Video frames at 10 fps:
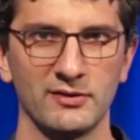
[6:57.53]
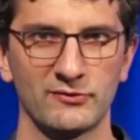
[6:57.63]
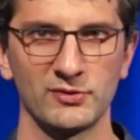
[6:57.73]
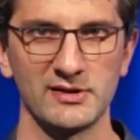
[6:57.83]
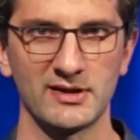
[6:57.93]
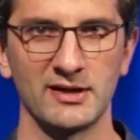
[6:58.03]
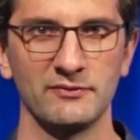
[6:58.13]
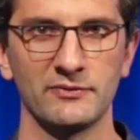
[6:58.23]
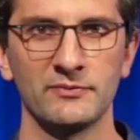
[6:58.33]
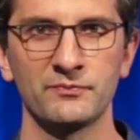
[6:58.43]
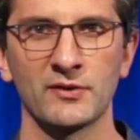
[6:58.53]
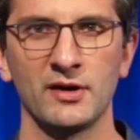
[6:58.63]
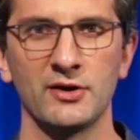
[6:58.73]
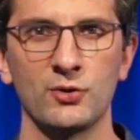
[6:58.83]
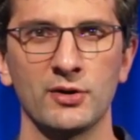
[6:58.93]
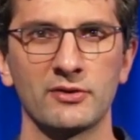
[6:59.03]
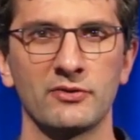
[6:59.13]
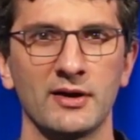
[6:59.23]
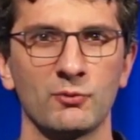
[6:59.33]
It's really kind of an annoying thing.